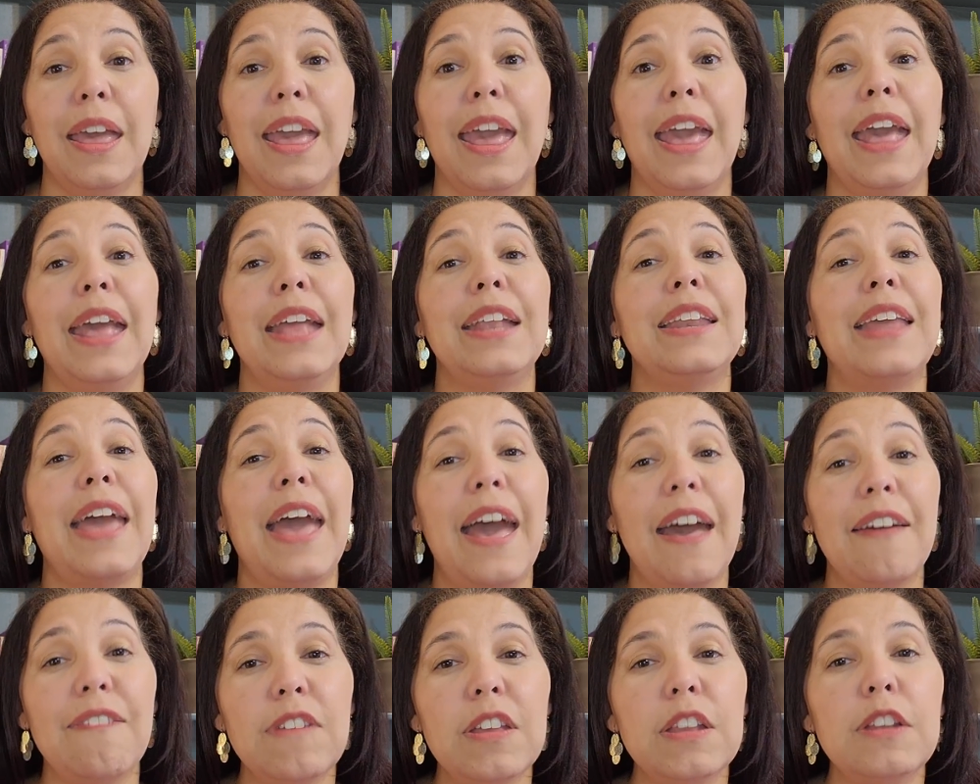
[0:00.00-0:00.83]
And
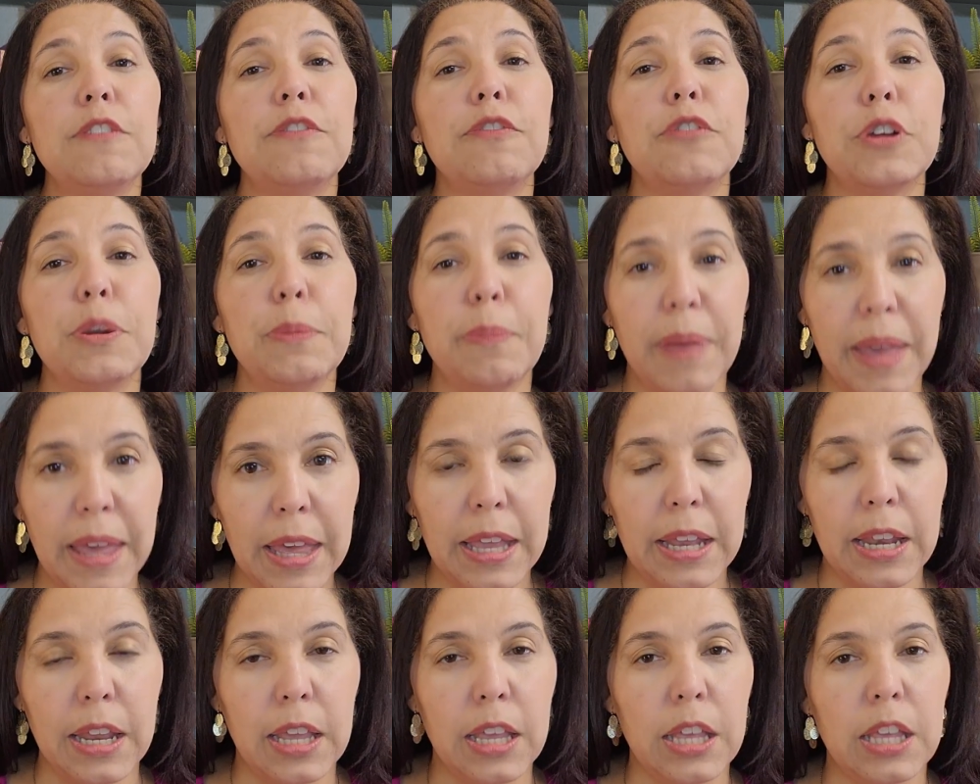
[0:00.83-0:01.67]
heaven
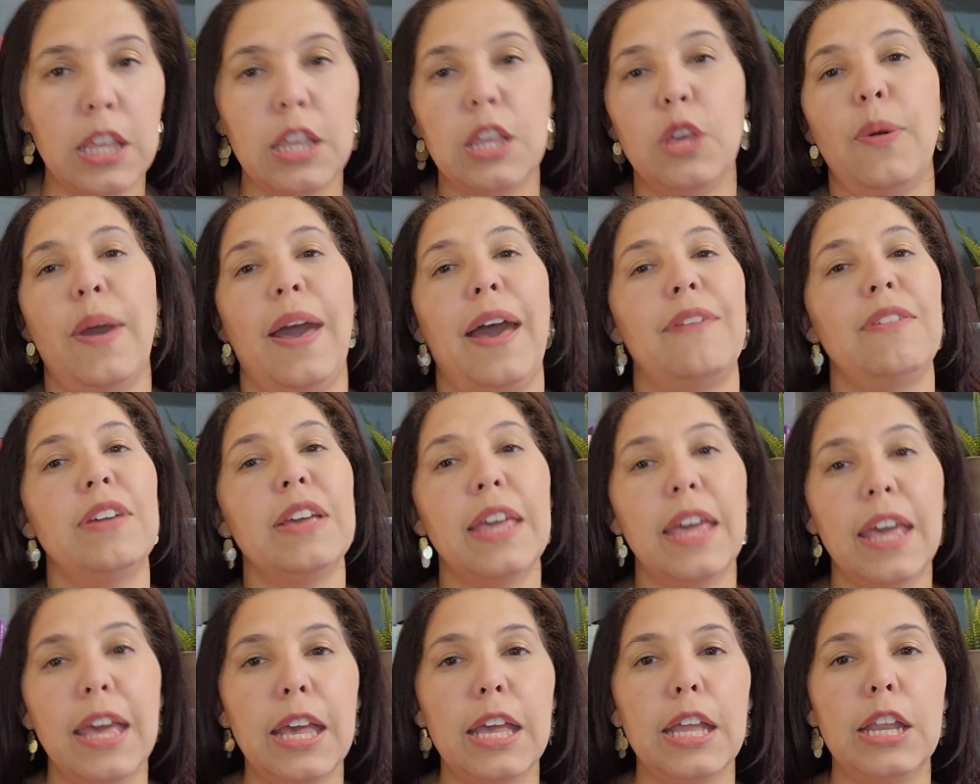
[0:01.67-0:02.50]
forbid you have a
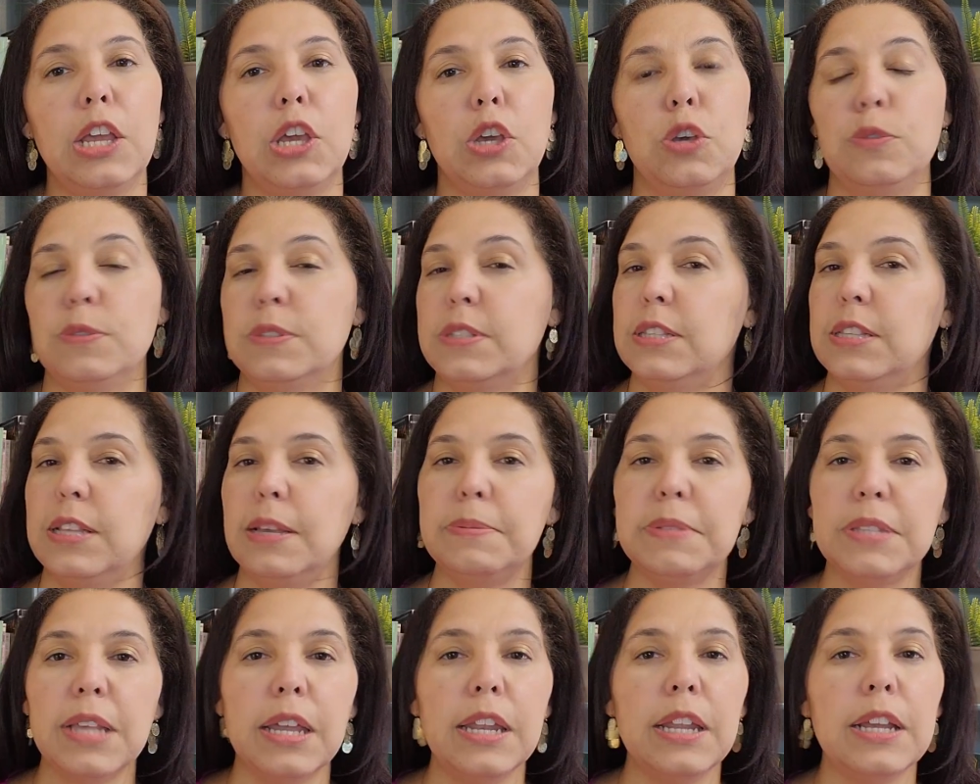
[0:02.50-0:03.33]
kid who
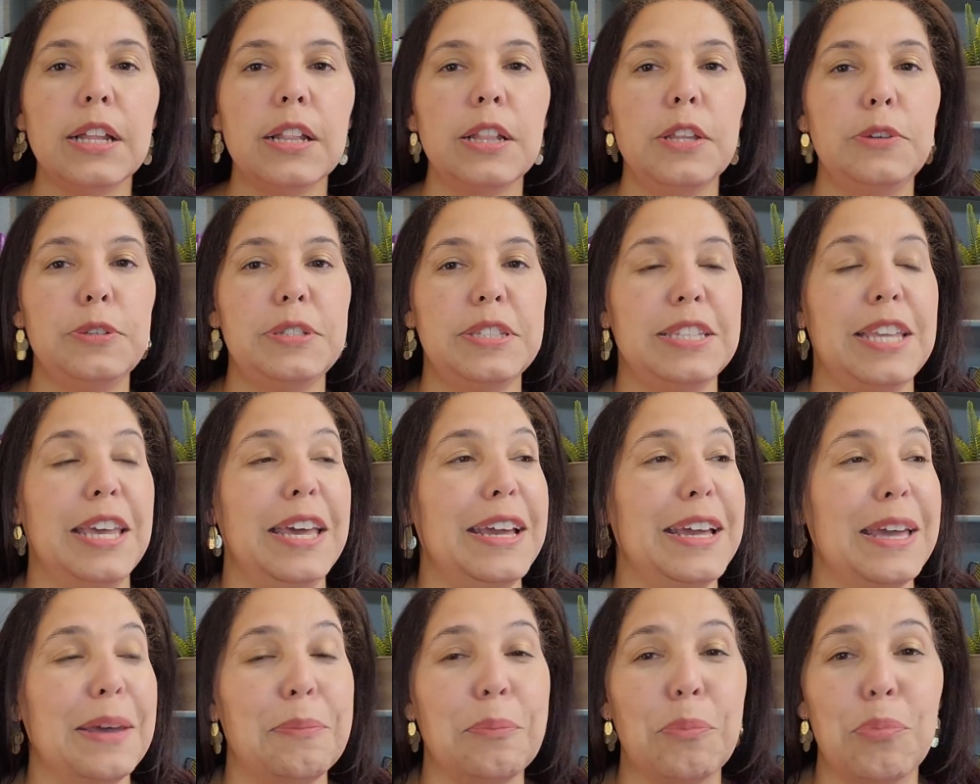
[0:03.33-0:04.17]
slips on a glue
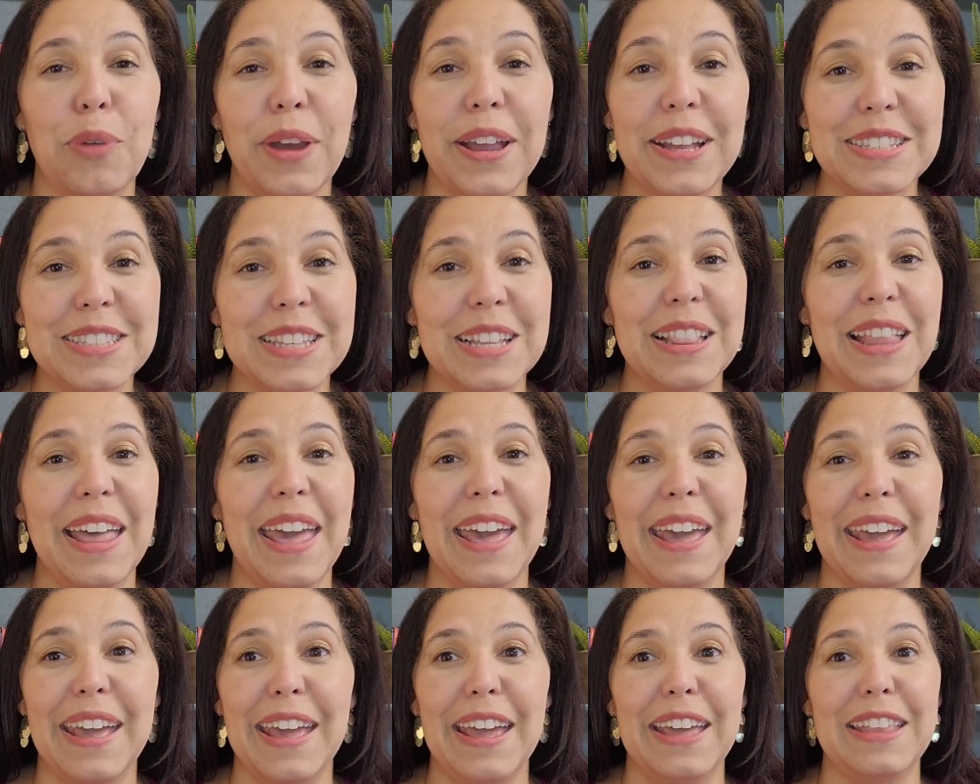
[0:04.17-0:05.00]
stick and breaks a
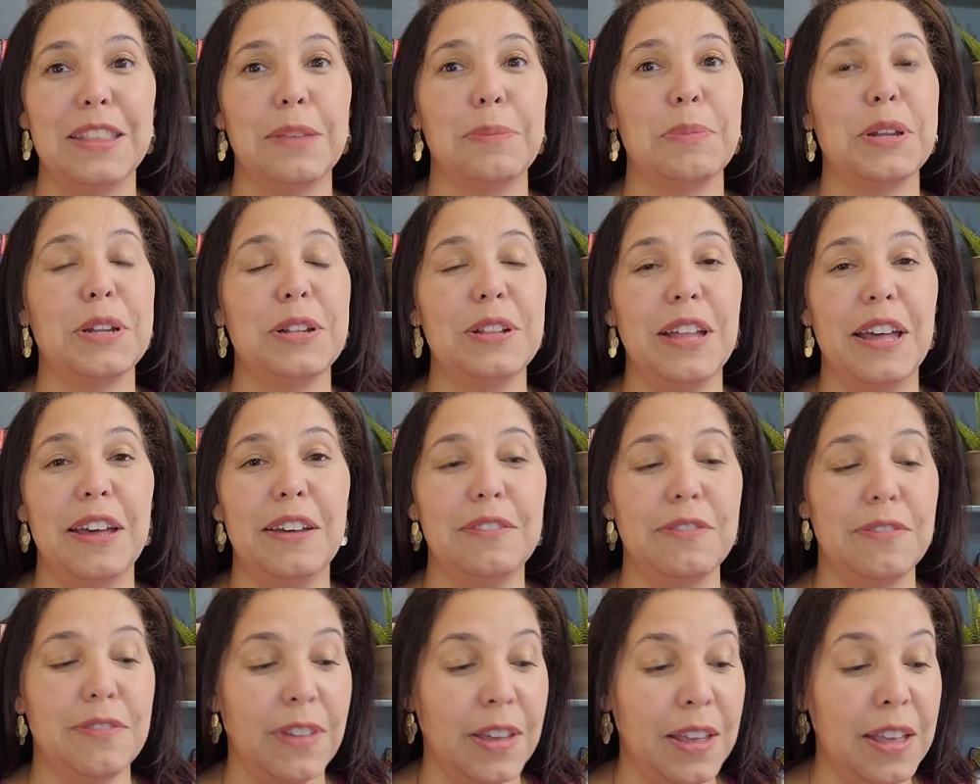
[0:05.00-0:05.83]
leg in the middle
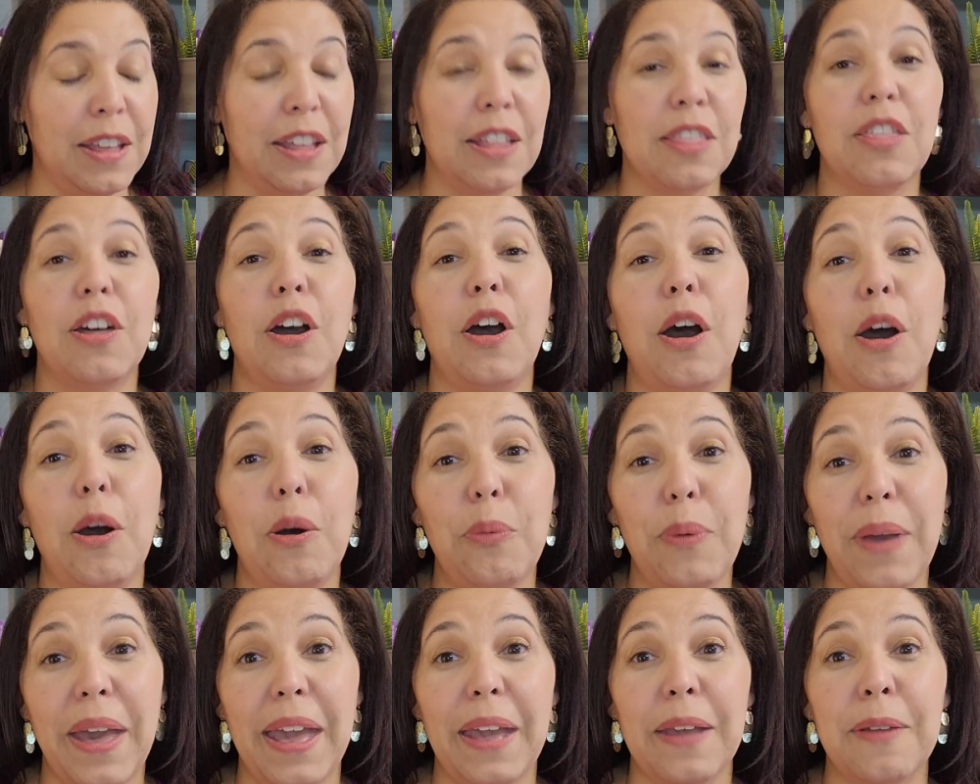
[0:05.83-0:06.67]
of the
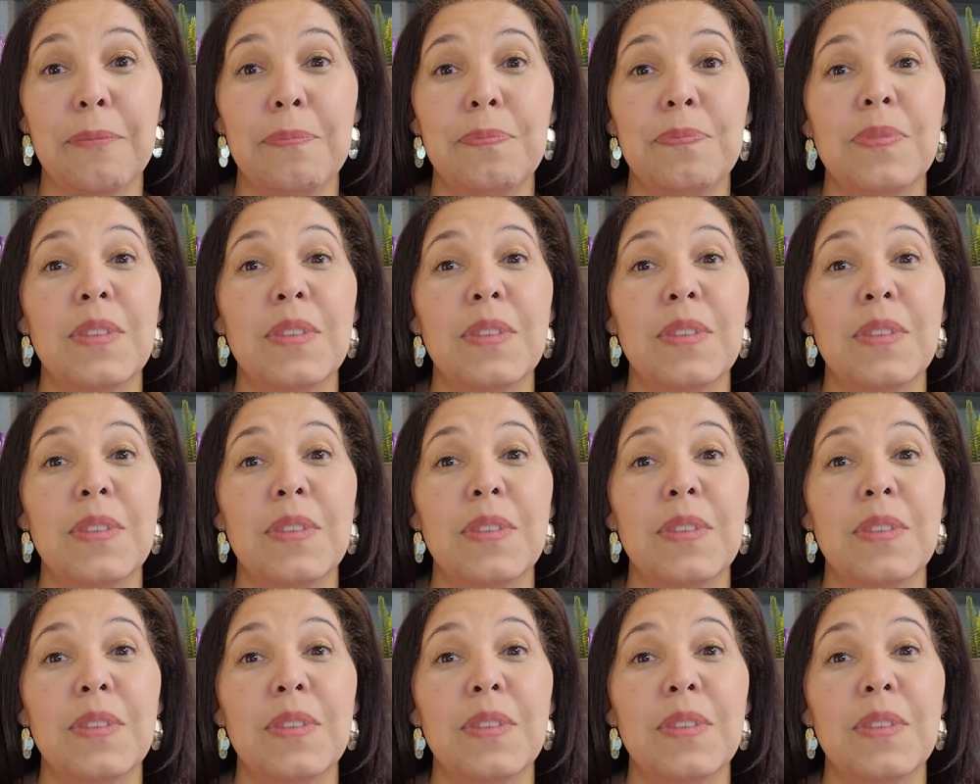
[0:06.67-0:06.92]
hallway.